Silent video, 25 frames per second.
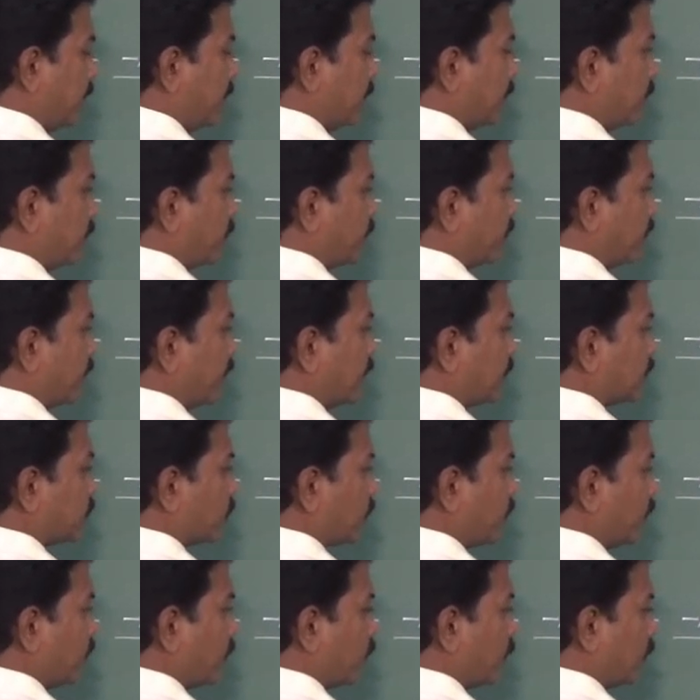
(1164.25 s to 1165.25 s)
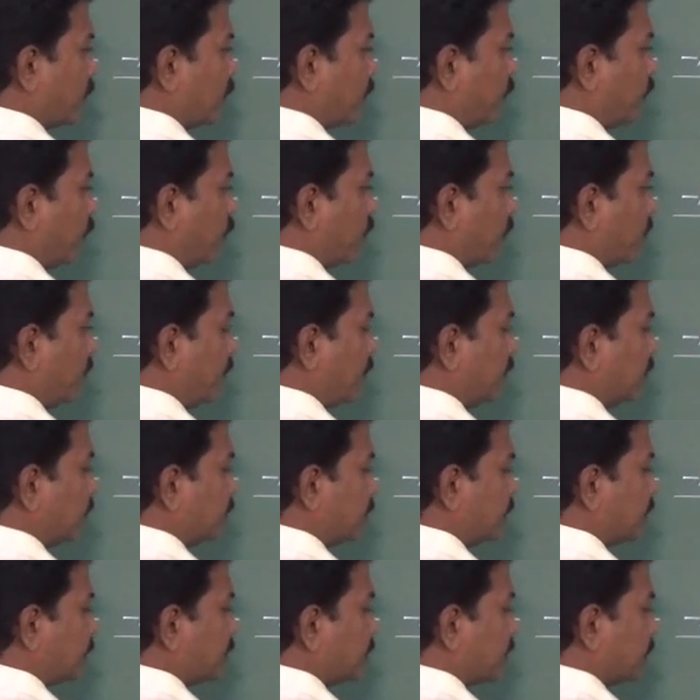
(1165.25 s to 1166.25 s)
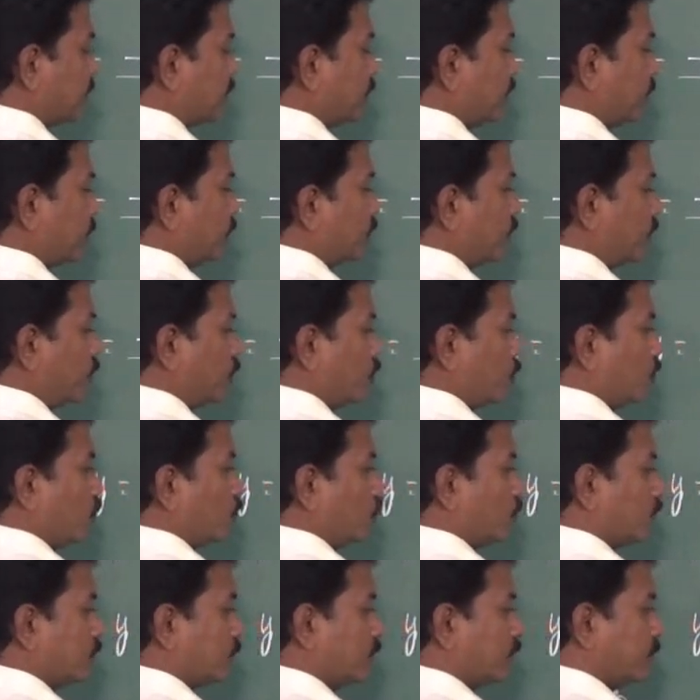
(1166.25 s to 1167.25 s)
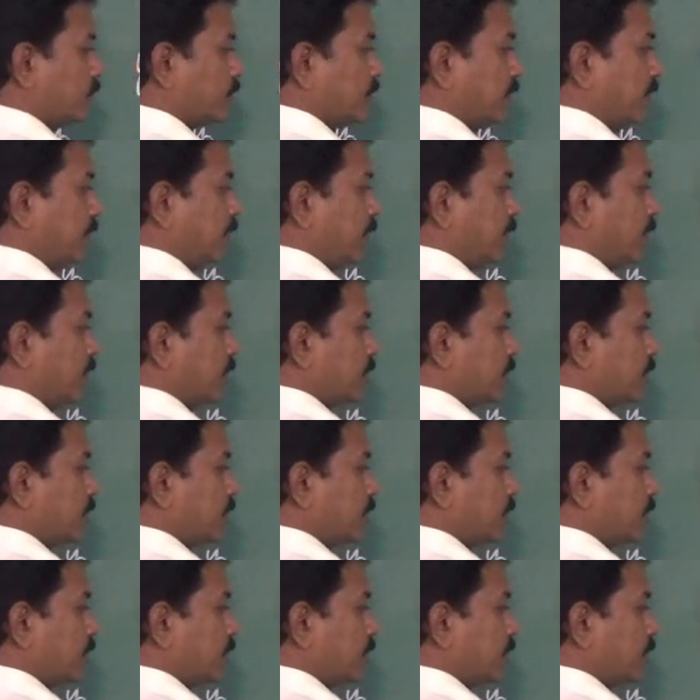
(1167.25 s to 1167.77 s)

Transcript: but whereas square root of 4 becomes 2, right?